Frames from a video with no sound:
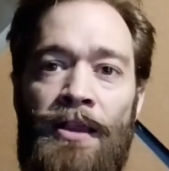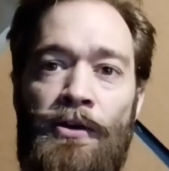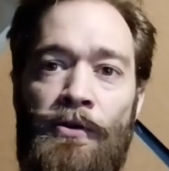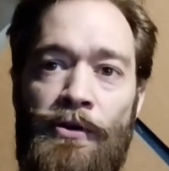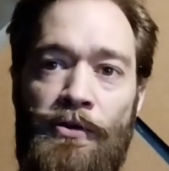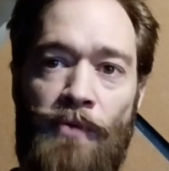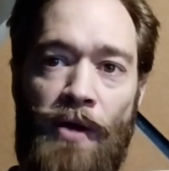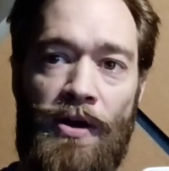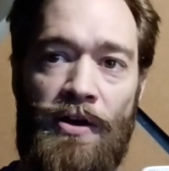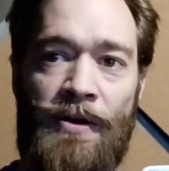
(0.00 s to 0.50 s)
Hello
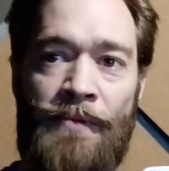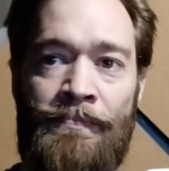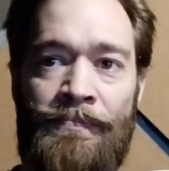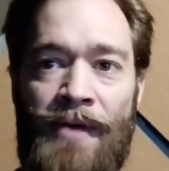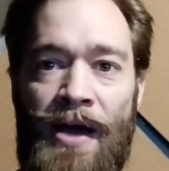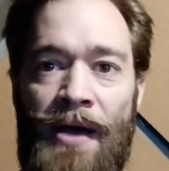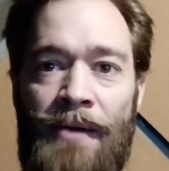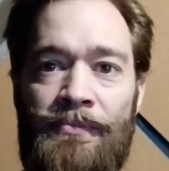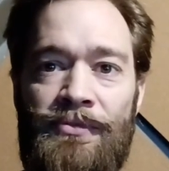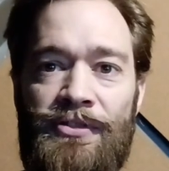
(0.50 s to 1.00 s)
and welcome.
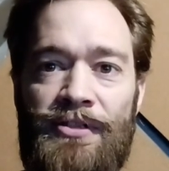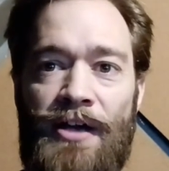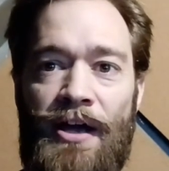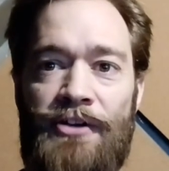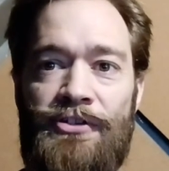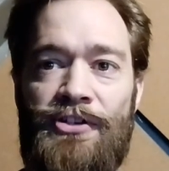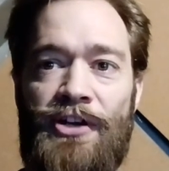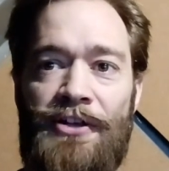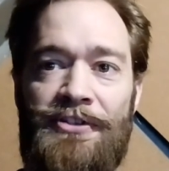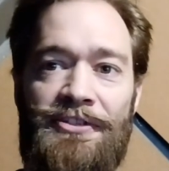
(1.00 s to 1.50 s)
I'm
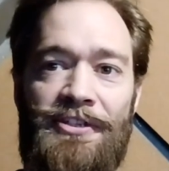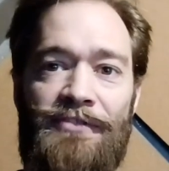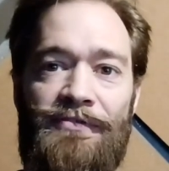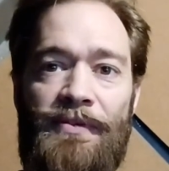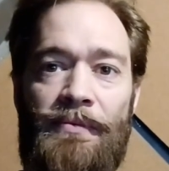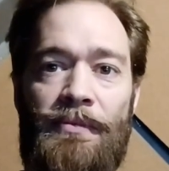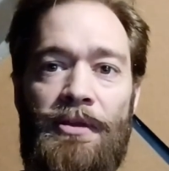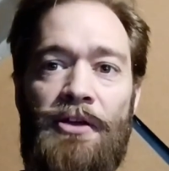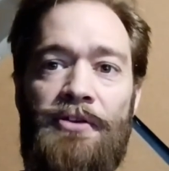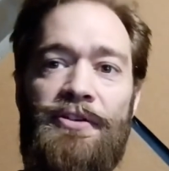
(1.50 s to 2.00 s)
Scott Johnson
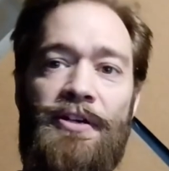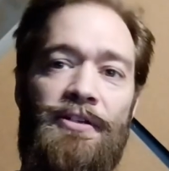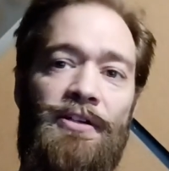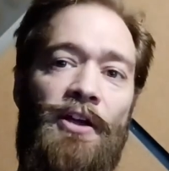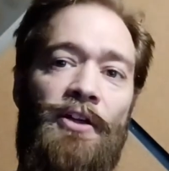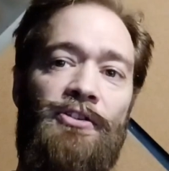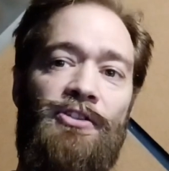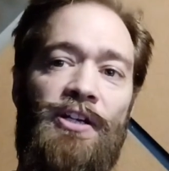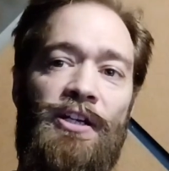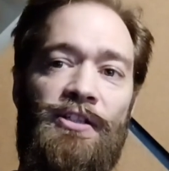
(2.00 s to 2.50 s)
from the Low
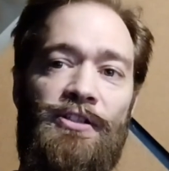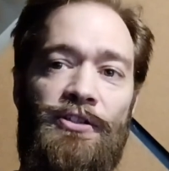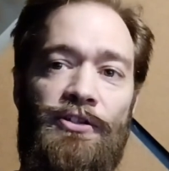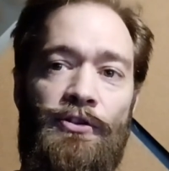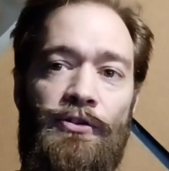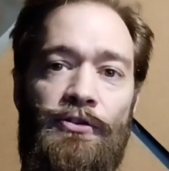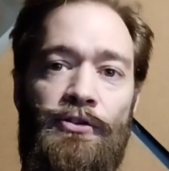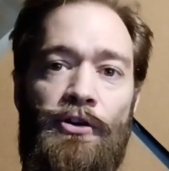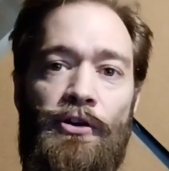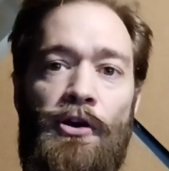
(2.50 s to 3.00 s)
Technology Institute,